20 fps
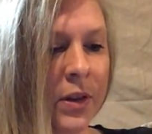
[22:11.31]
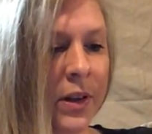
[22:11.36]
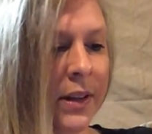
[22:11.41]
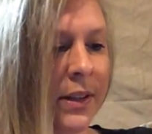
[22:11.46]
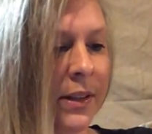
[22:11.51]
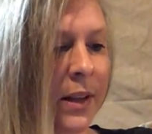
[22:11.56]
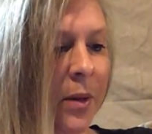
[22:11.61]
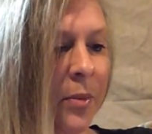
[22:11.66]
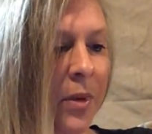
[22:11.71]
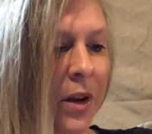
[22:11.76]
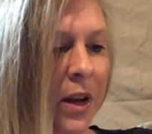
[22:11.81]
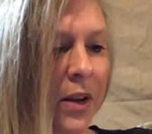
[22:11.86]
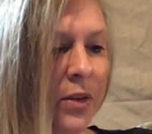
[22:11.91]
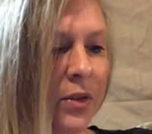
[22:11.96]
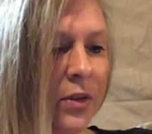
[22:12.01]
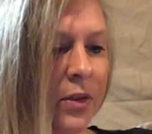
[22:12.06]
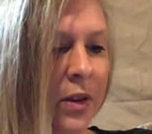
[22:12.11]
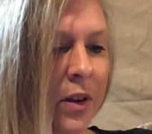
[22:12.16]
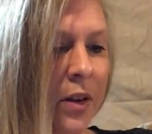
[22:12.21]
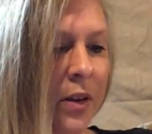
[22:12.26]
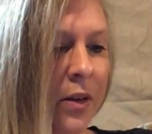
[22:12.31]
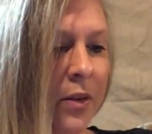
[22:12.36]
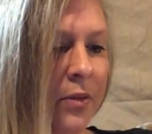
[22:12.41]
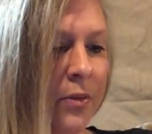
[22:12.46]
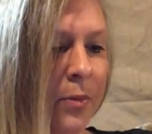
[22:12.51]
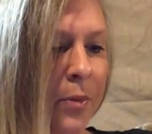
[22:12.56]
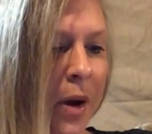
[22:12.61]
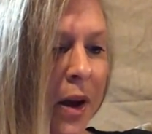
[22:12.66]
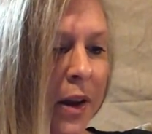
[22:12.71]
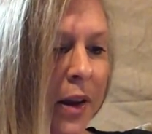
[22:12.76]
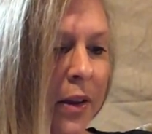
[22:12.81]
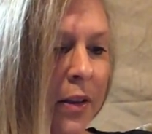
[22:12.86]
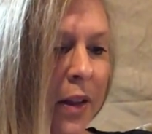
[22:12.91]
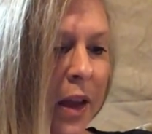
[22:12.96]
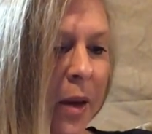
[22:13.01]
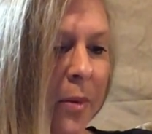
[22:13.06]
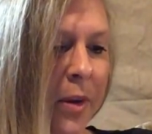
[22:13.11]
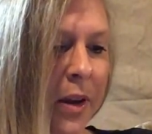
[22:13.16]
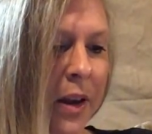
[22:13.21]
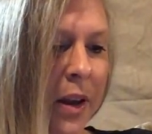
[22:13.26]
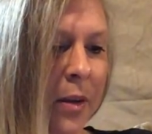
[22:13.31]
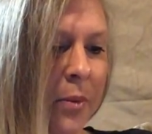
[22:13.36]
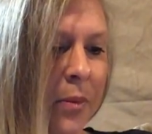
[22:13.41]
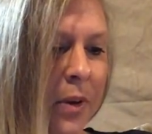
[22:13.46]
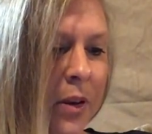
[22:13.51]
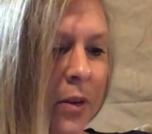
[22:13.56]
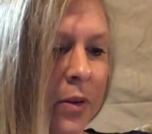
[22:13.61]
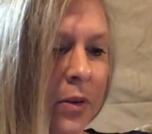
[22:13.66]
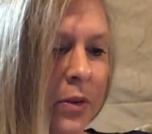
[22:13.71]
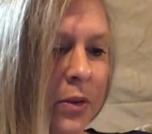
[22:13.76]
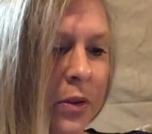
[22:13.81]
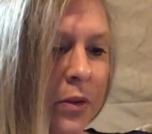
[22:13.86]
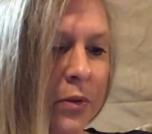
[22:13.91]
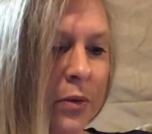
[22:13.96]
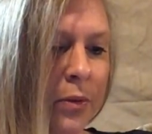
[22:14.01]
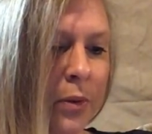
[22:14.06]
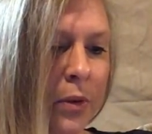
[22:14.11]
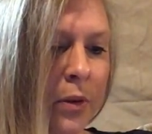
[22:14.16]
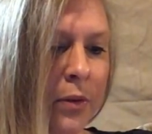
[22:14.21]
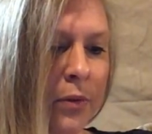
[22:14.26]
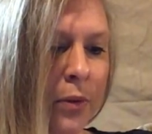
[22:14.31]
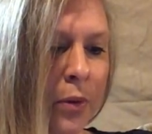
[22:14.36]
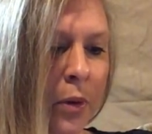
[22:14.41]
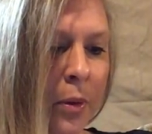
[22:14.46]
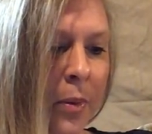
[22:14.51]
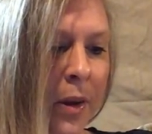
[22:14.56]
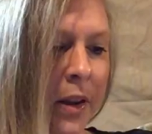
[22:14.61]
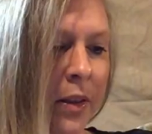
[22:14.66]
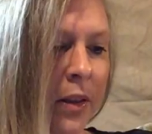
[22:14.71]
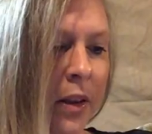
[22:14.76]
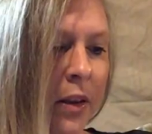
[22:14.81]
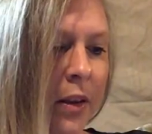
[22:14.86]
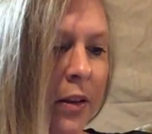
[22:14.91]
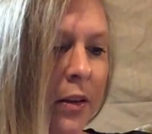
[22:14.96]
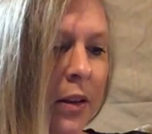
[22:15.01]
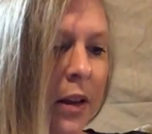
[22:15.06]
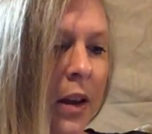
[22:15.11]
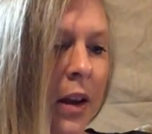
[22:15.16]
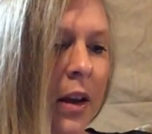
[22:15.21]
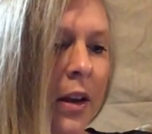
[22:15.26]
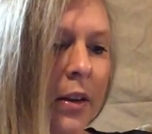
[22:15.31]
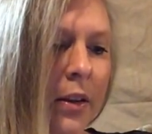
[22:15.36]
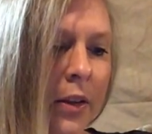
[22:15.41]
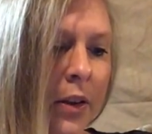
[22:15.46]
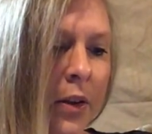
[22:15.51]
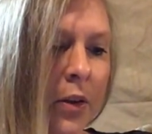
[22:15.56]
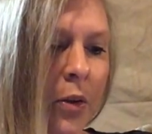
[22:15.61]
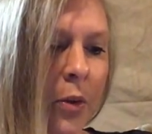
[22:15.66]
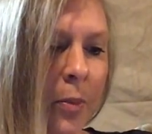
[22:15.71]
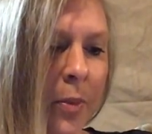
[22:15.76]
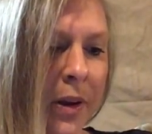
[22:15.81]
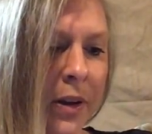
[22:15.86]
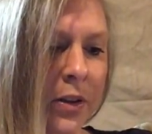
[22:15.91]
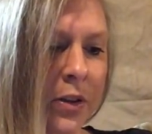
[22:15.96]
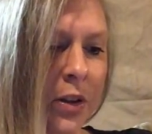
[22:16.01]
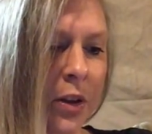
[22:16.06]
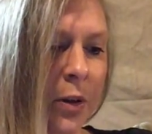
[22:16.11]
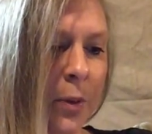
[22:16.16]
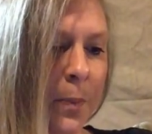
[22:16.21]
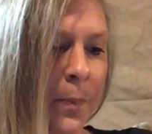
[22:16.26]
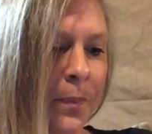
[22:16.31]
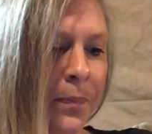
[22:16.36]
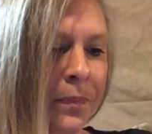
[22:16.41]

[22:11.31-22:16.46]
an examination of body alignment can be crucial for forming the clinical picture.